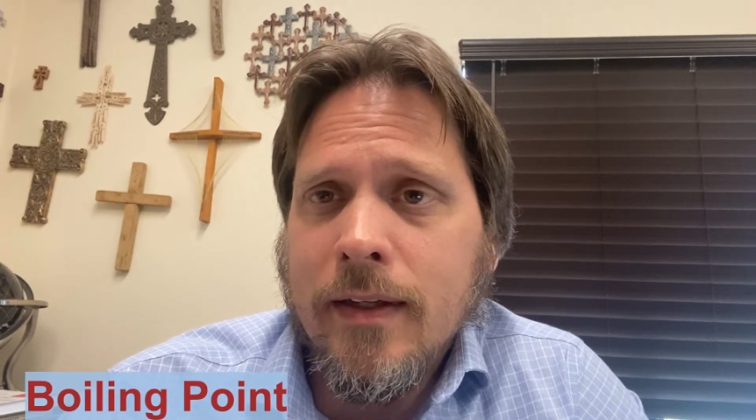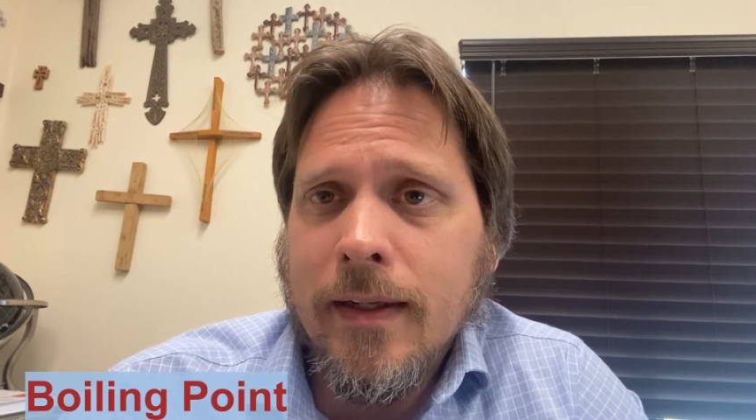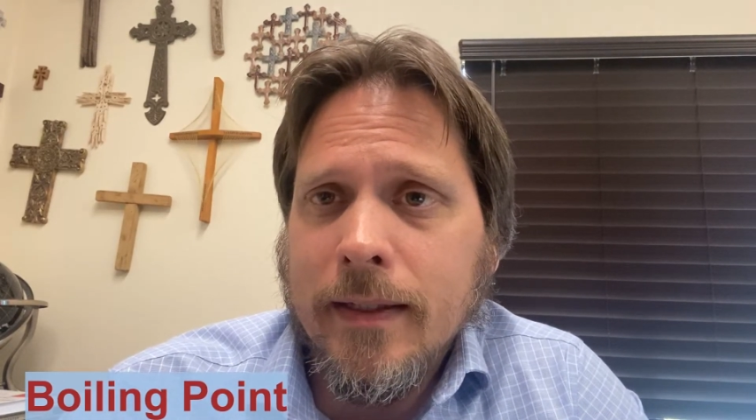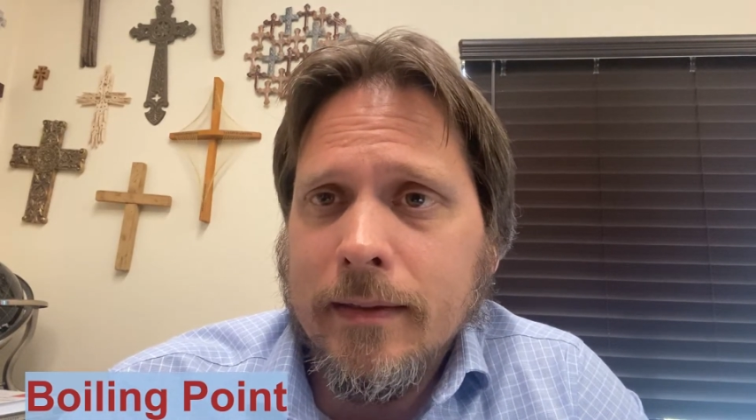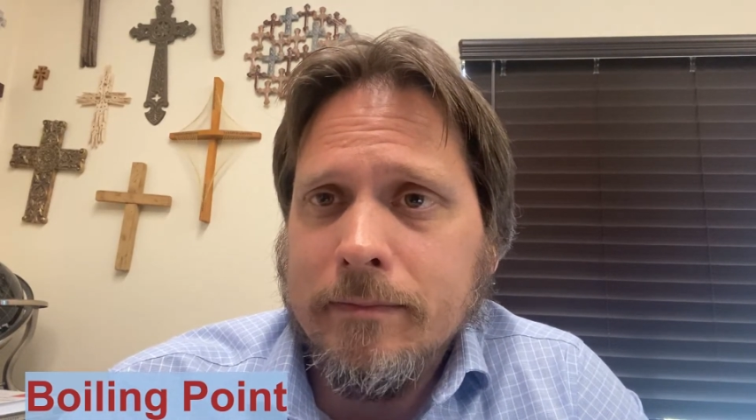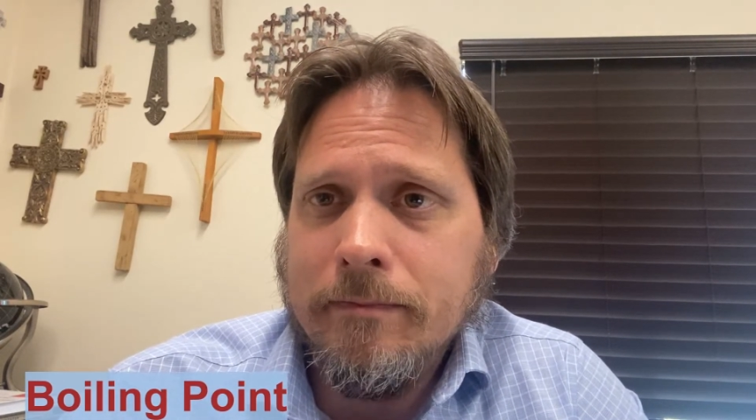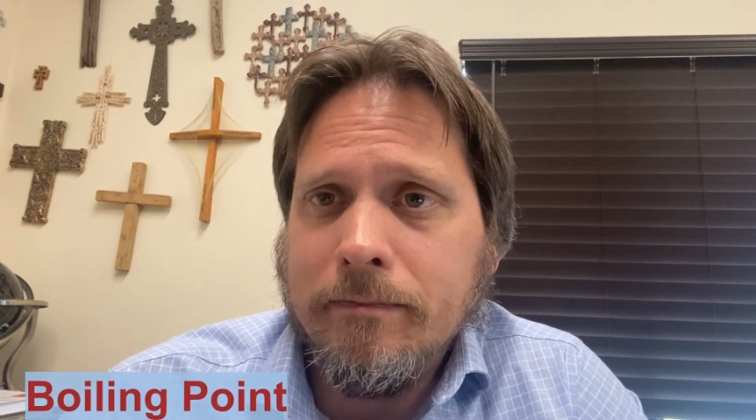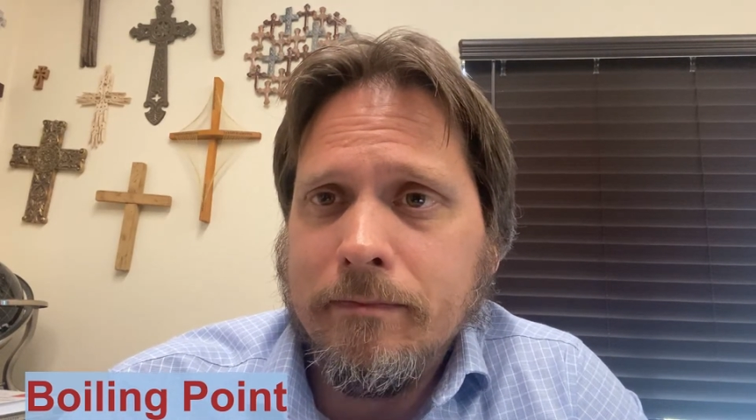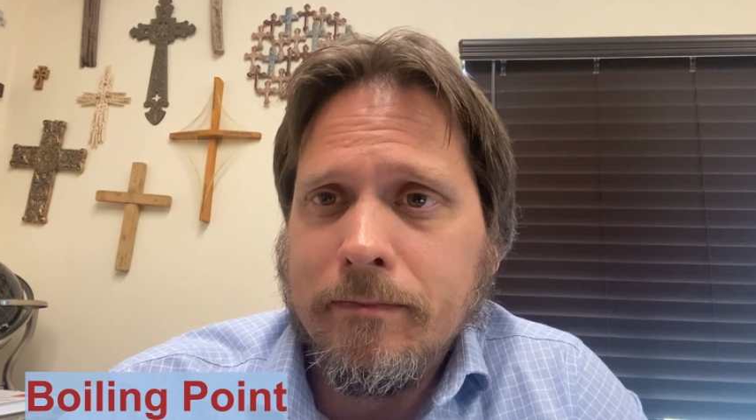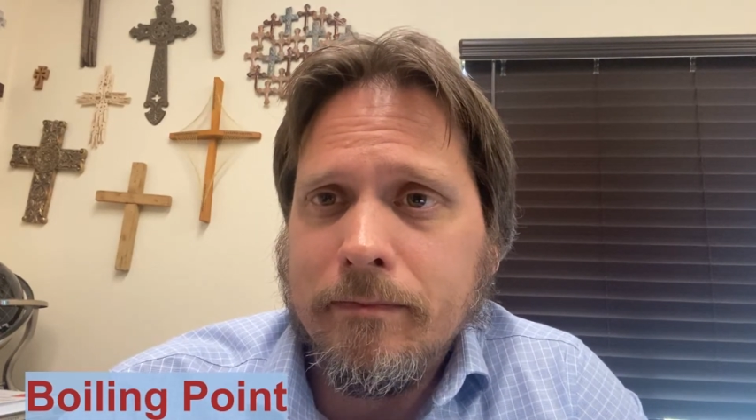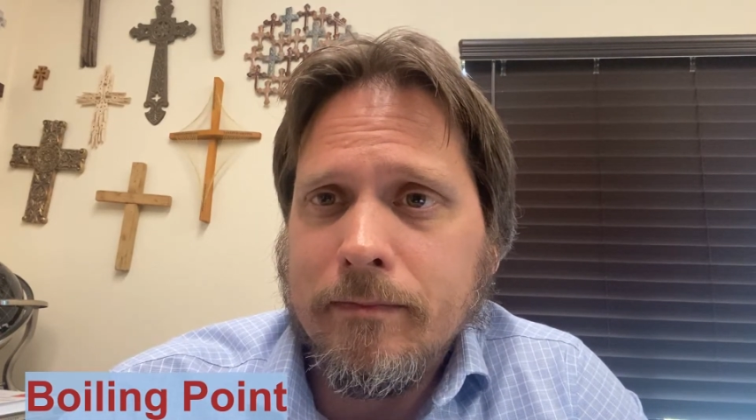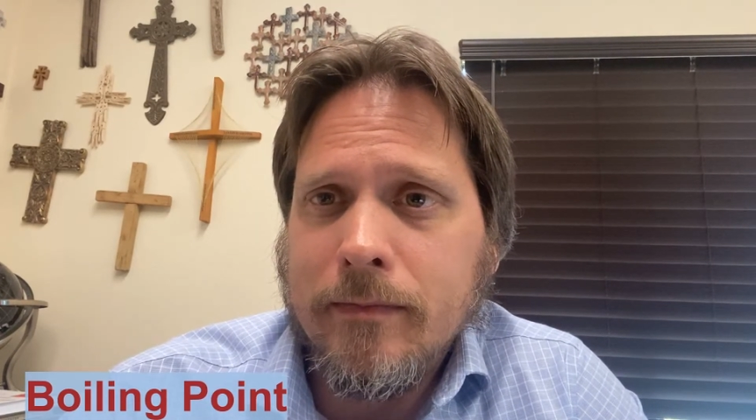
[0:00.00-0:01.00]
um,
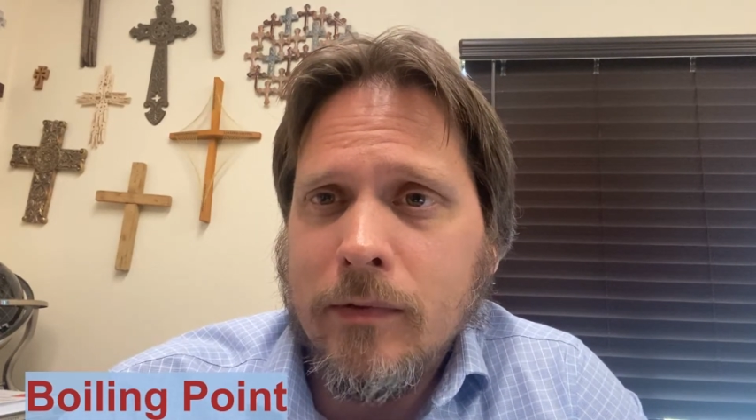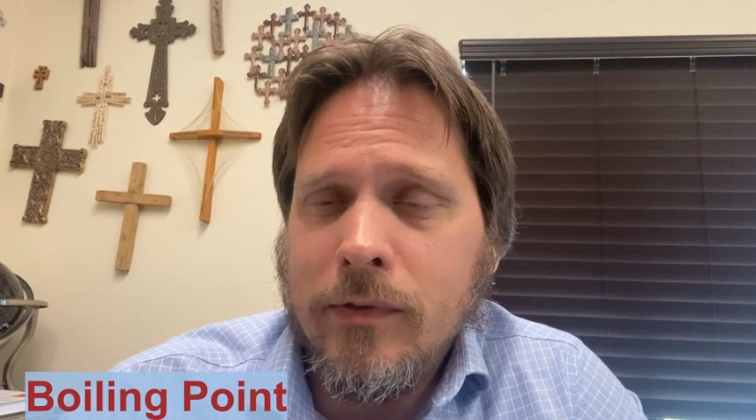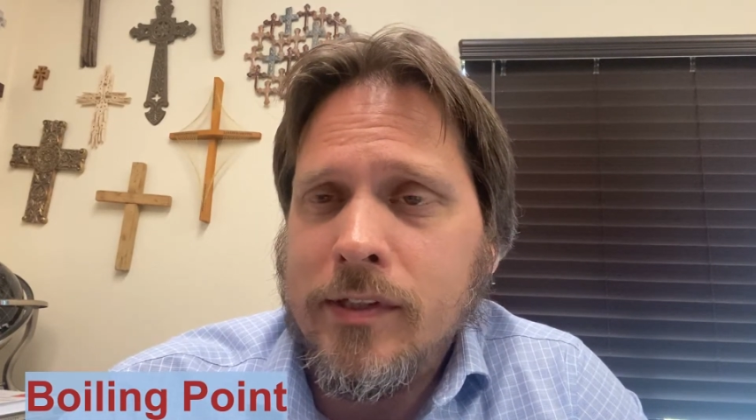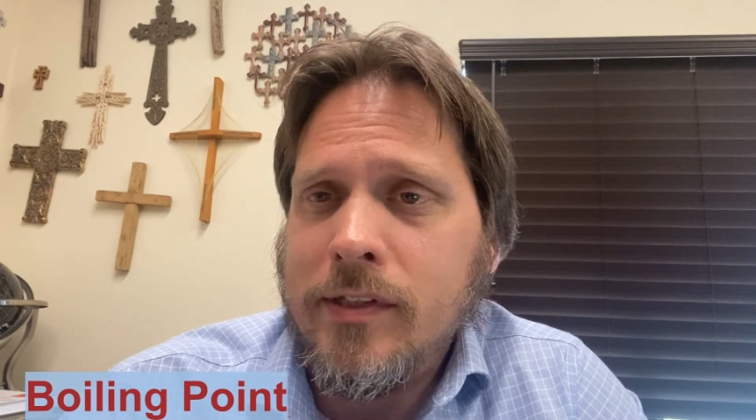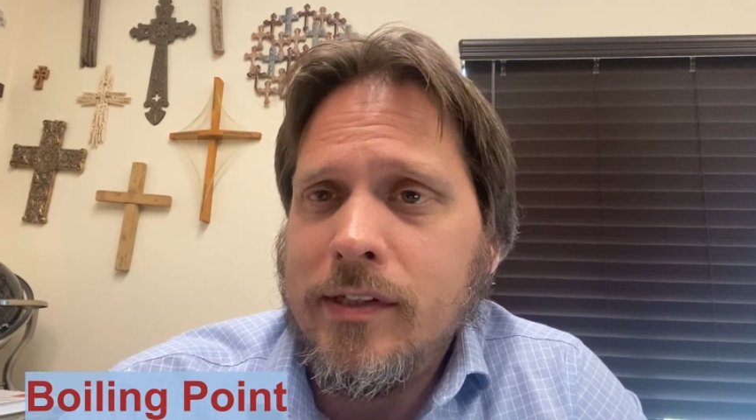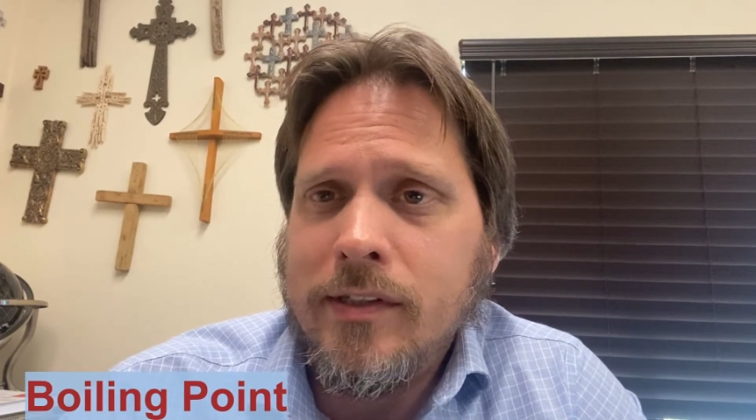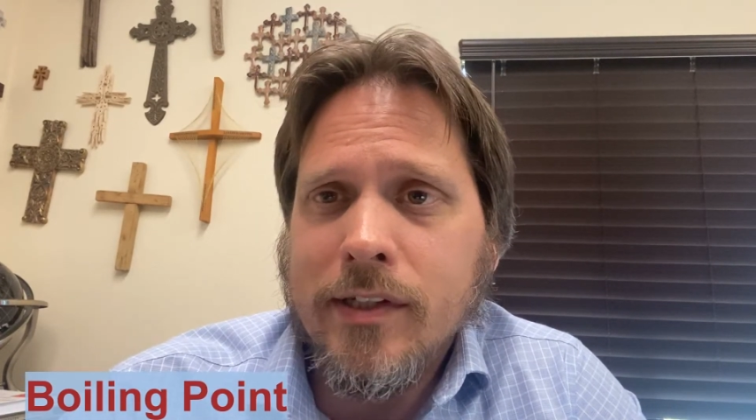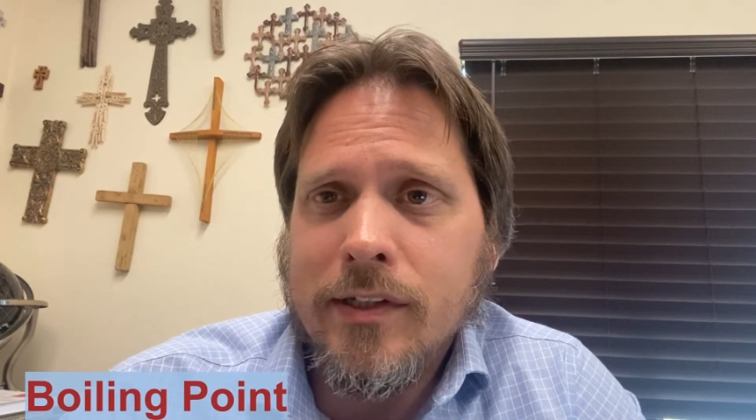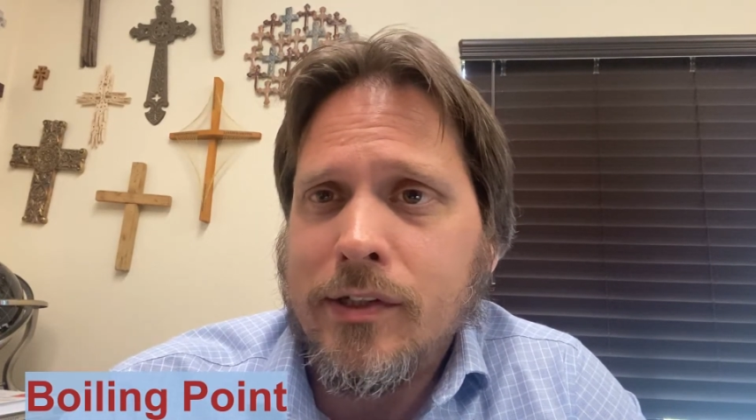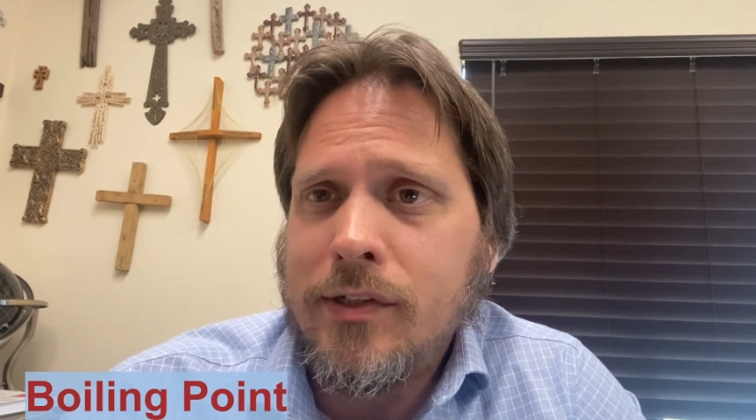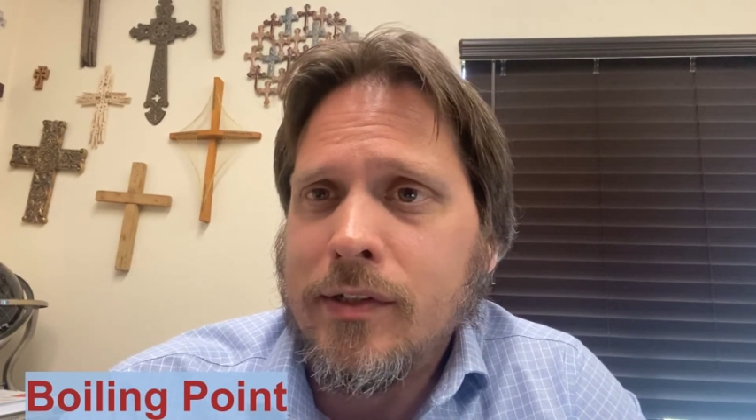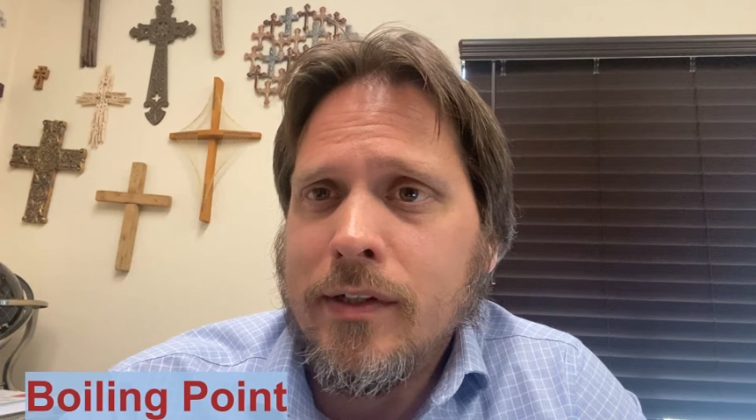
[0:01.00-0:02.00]
we see
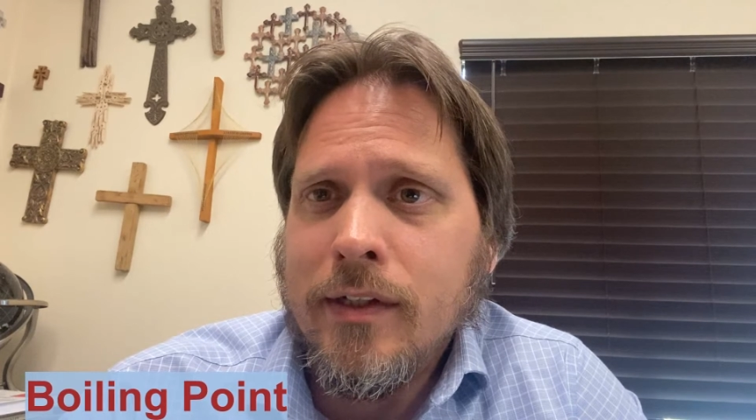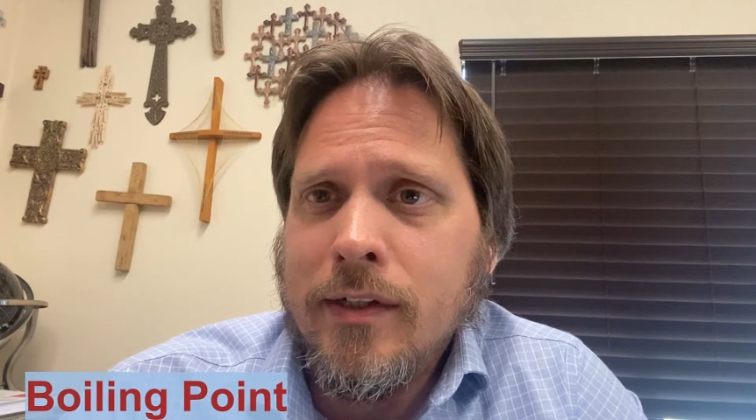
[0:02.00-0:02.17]
such